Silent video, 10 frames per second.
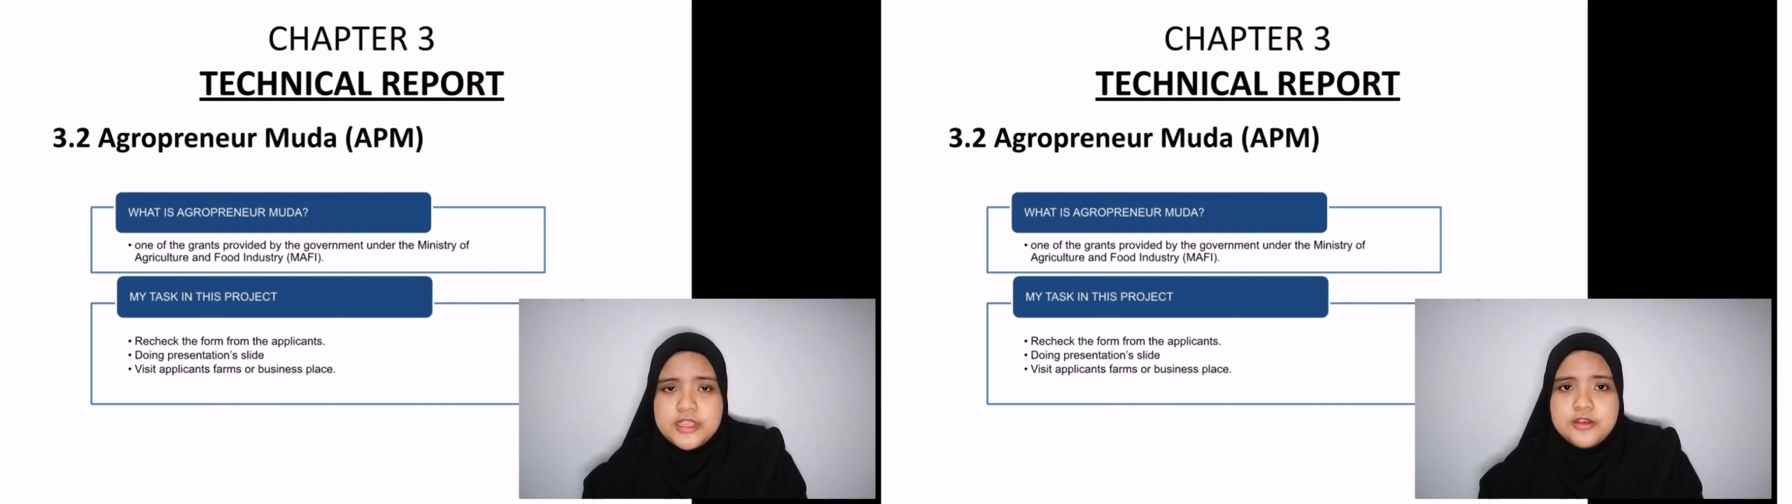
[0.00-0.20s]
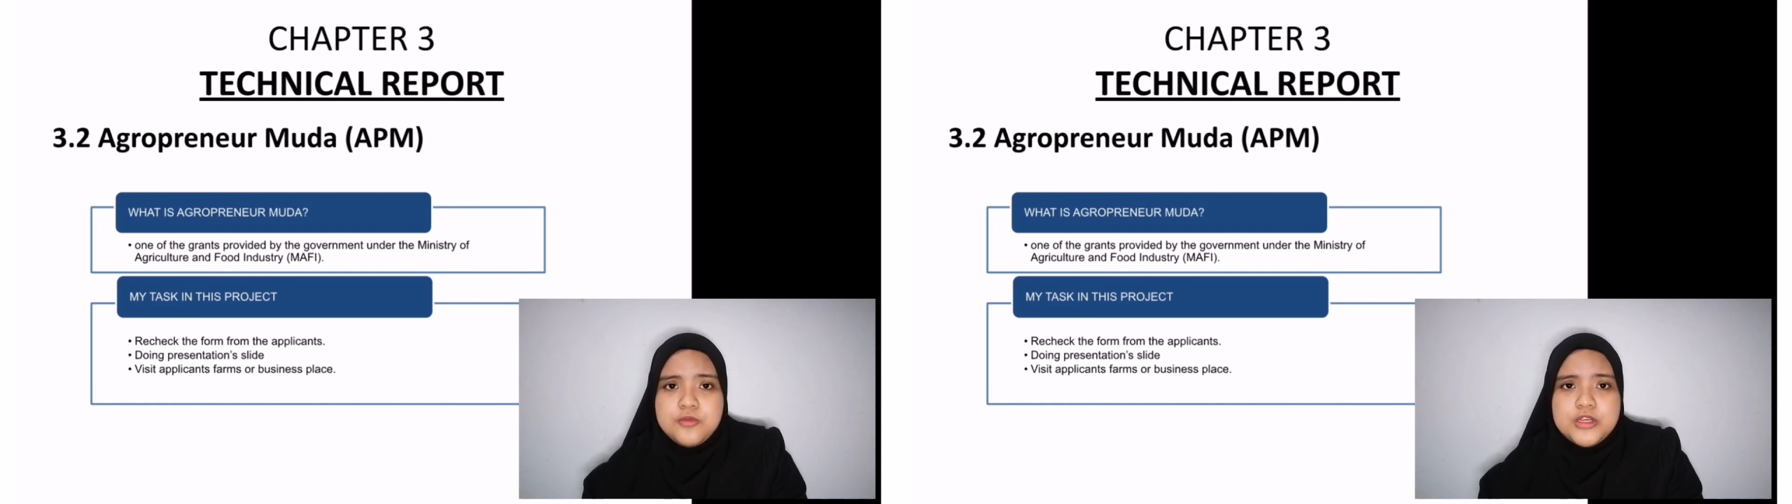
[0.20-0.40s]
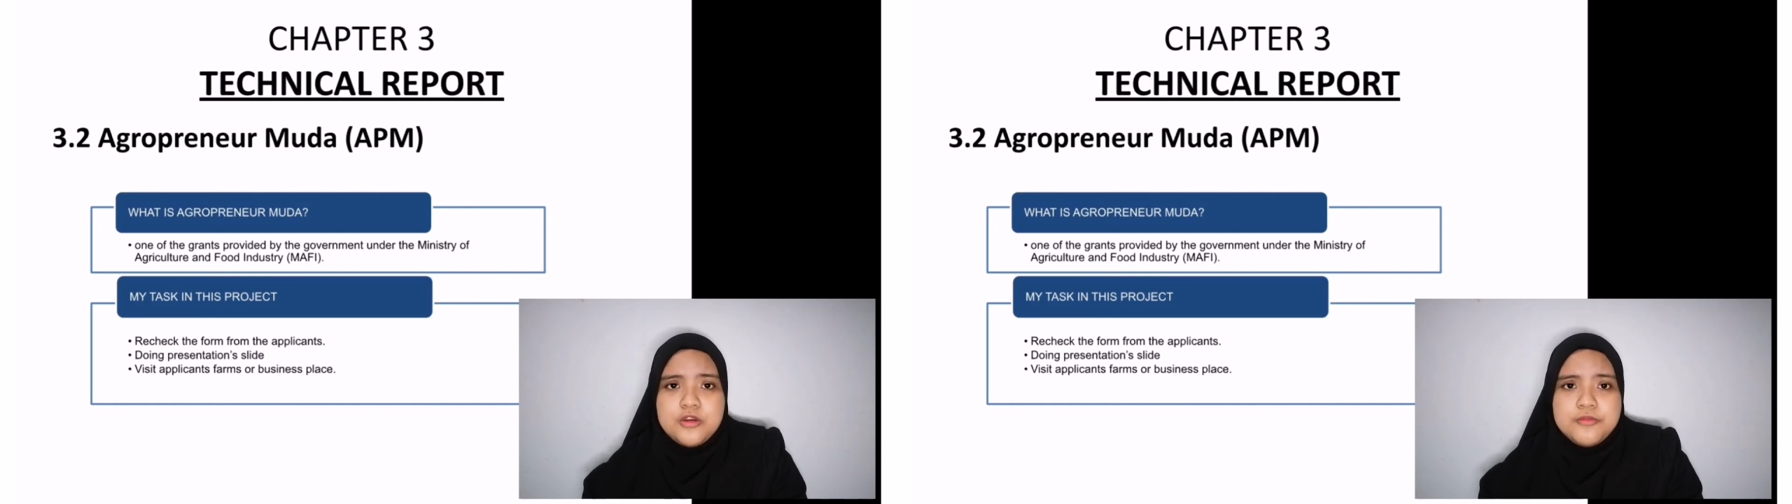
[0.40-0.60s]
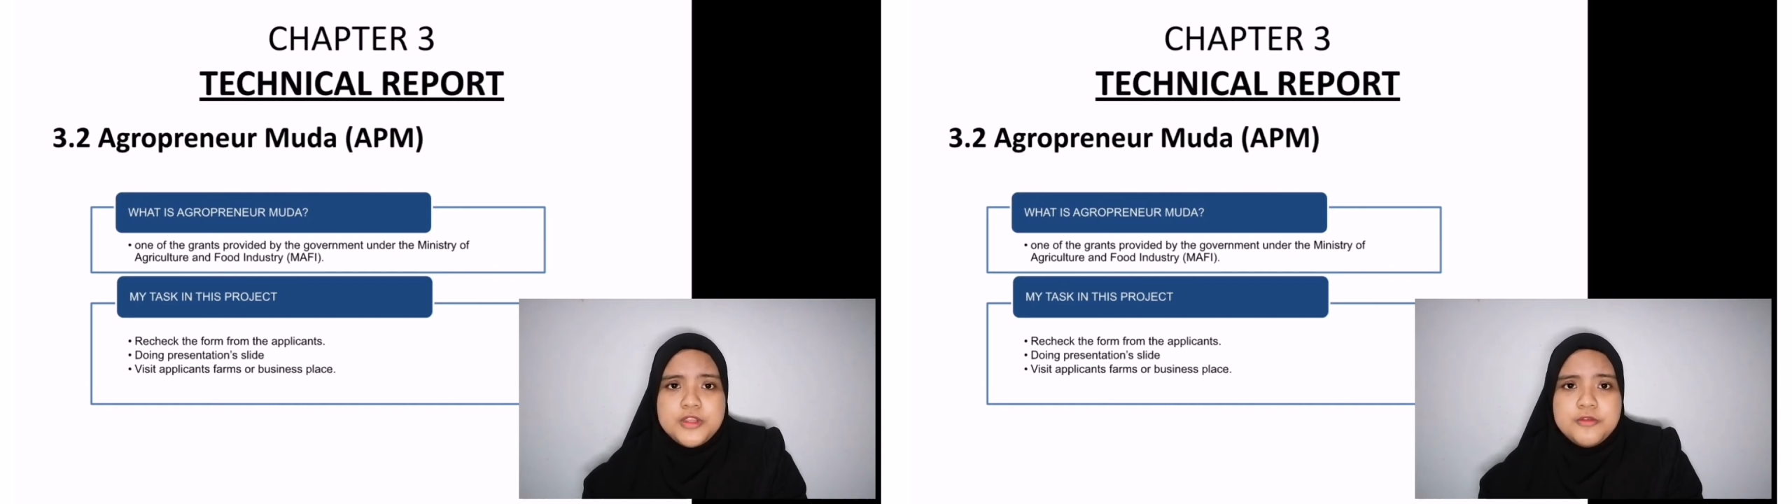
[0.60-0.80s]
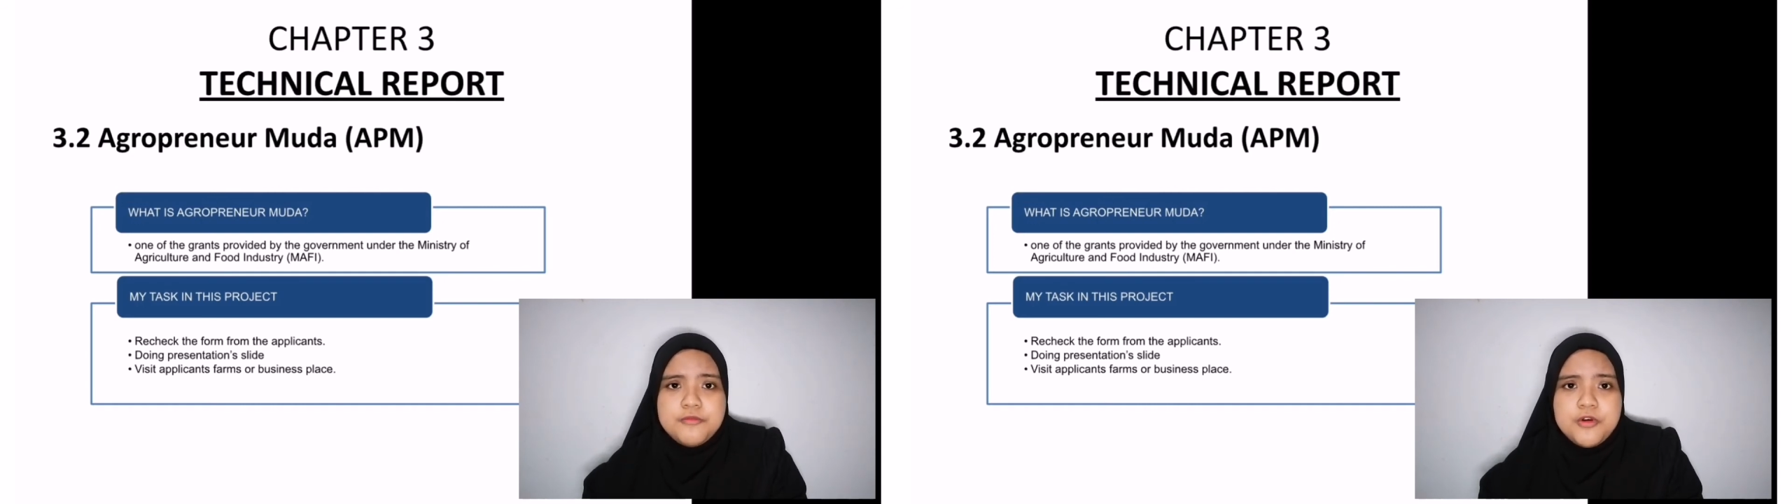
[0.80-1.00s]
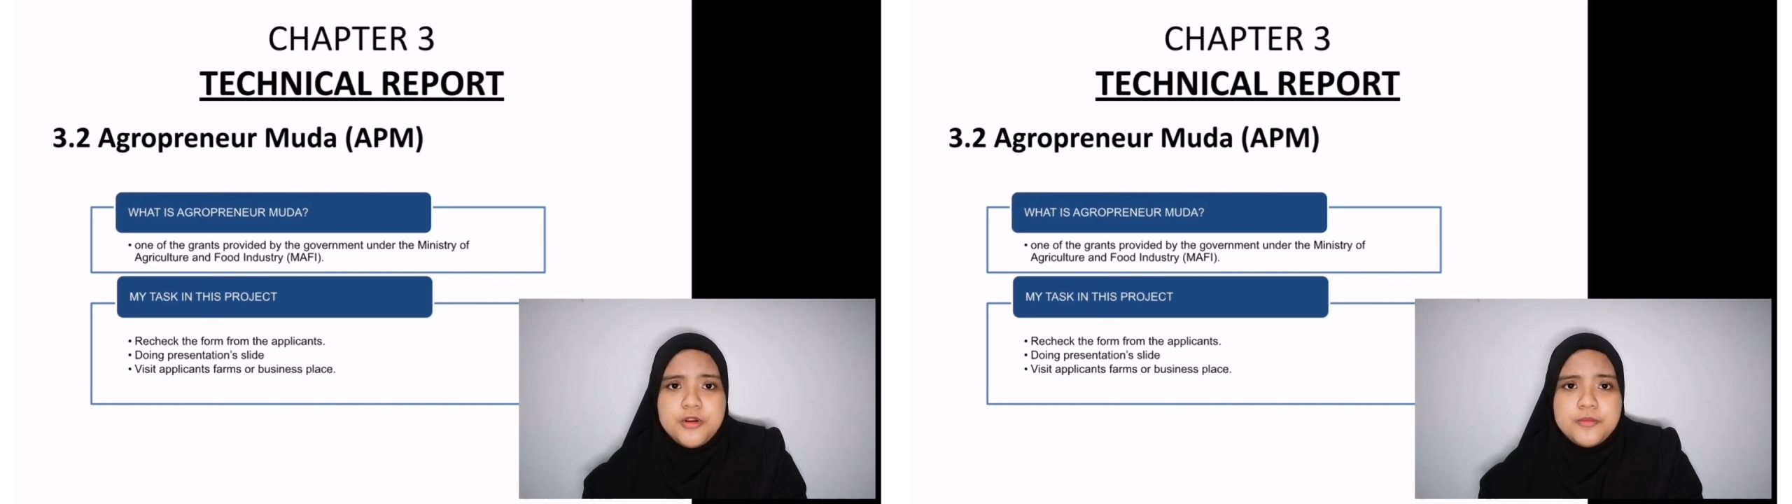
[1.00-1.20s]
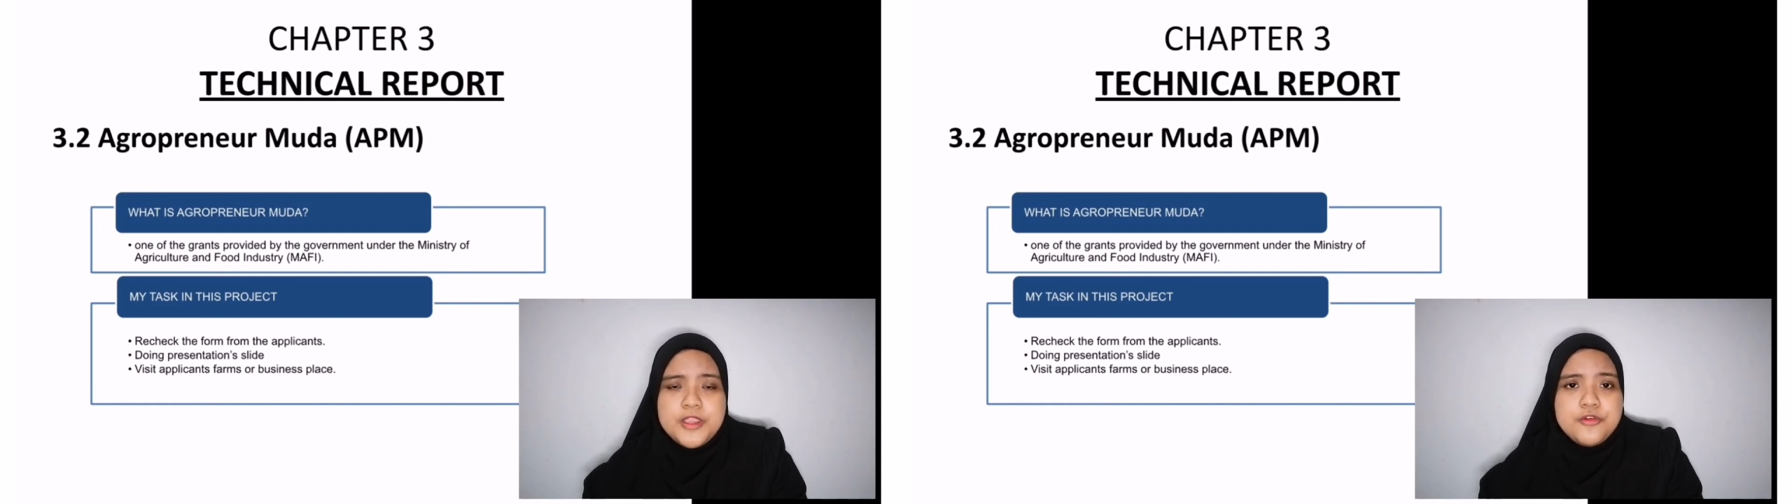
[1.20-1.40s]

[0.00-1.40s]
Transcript: and 1 of them from